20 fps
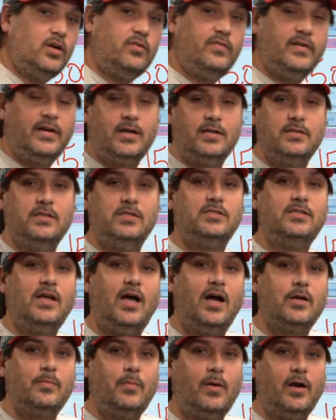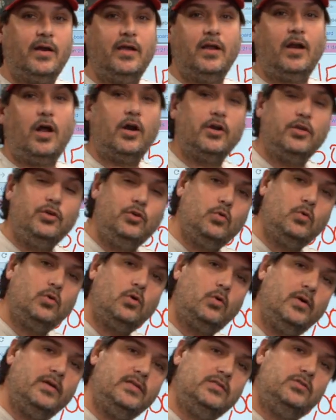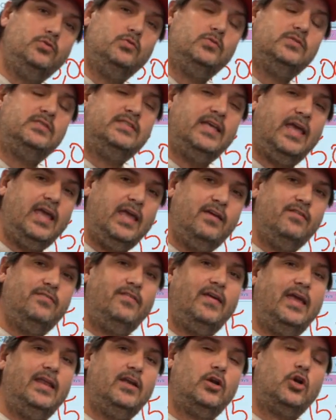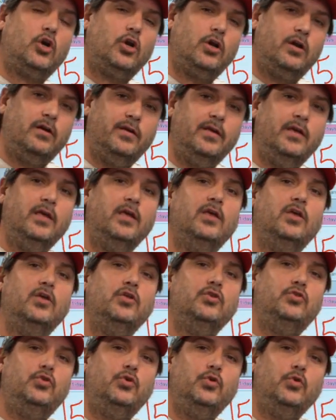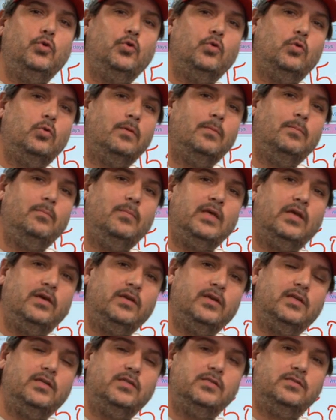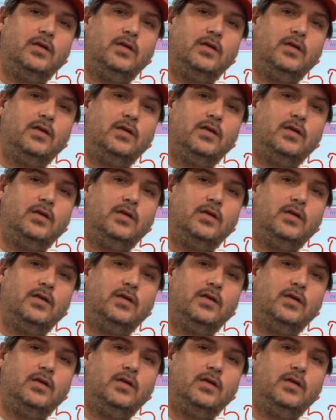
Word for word: over here in the stock market, are you going to save and earn $2 million?